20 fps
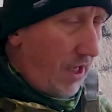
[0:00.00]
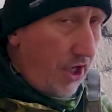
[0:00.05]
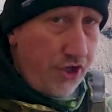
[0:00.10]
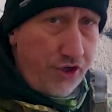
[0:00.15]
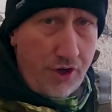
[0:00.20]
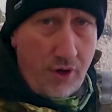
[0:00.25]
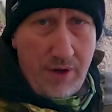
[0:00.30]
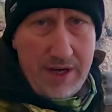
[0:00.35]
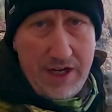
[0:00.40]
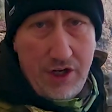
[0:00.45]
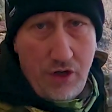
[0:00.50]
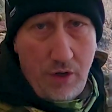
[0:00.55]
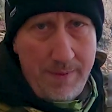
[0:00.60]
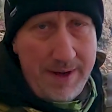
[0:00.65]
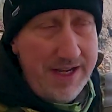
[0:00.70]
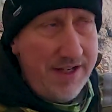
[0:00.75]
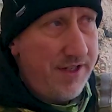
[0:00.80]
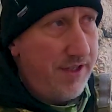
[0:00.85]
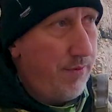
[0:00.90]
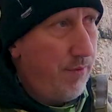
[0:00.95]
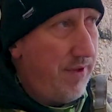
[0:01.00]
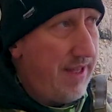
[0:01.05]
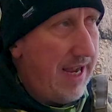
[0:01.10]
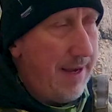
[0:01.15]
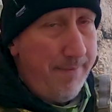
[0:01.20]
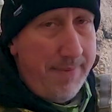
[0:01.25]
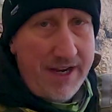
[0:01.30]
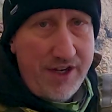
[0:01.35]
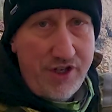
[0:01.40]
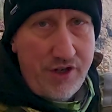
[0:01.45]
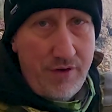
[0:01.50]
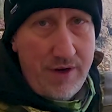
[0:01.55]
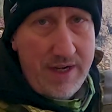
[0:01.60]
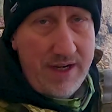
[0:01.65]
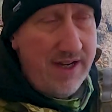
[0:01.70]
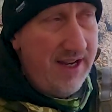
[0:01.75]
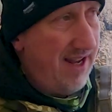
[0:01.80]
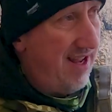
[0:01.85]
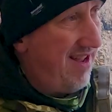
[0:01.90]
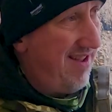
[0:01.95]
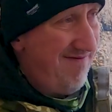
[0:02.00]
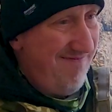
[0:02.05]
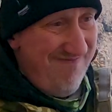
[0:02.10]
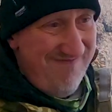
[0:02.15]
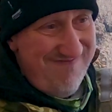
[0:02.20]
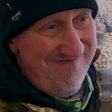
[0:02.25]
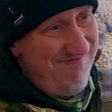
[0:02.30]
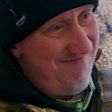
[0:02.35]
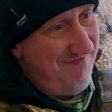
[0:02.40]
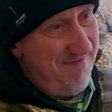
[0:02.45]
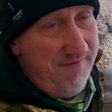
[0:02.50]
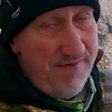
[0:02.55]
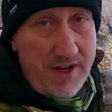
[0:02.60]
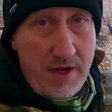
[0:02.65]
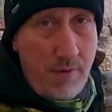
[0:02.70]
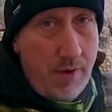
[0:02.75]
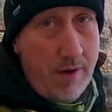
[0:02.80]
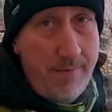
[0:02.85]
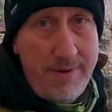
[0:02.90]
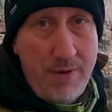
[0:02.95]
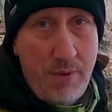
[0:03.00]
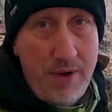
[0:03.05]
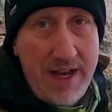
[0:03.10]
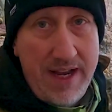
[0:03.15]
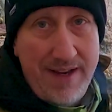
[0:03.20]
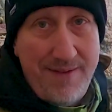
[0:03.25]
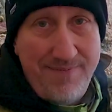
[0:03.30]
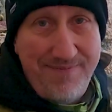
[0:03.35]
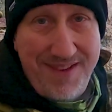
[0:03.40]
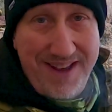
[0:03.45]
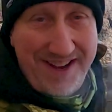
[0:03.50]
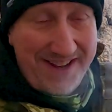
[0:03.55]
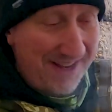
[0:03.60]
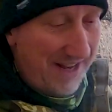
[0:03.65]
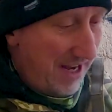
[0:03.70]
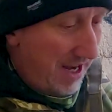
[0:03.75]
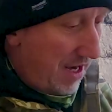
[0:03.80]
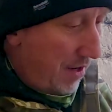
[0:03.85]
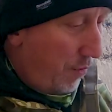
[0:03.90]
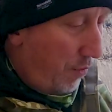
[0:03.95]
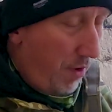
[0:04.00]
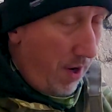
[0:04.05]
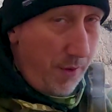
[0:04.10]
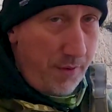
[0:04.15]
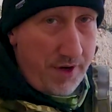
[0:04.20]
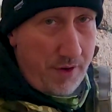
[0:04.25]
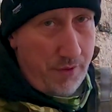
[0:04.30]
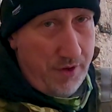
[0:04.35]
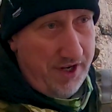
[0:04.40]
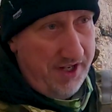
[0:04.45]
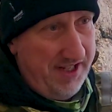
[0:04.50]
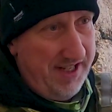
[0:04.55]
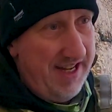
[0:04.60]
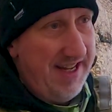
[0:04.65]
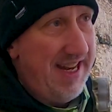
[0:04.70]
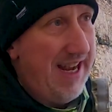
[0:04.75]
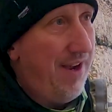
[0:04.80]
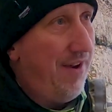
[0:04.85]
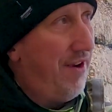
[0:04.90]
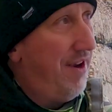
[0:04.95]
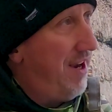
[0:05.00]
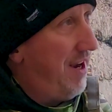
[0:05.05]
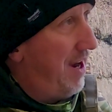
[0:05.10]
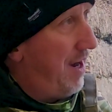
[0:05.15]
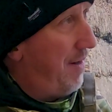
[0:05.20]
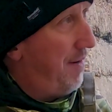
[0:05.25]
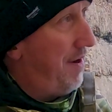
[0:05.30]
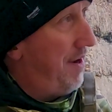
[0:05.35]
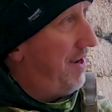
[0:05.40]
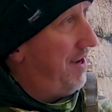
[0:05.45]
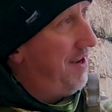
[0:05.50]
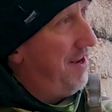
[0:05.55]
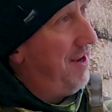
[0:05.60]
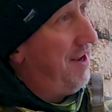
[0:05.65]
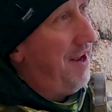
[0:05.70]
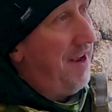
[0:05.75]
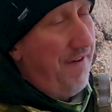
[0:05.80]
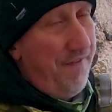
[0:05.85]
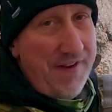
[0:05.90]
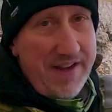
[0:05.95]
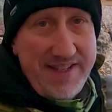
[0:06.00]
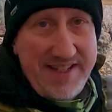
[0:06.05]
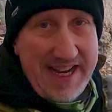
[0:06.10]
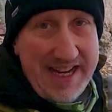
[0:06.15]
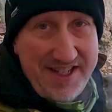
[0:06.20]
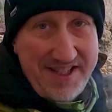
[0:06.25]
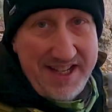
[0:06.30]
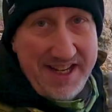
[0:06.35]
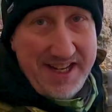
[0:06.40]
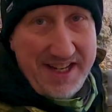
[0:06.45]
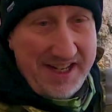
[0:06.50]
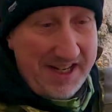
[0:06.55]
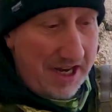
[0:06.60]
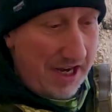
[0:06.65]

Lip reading: trolling comments with that basher in, you won't be winning. Why would I want to send out a fantastic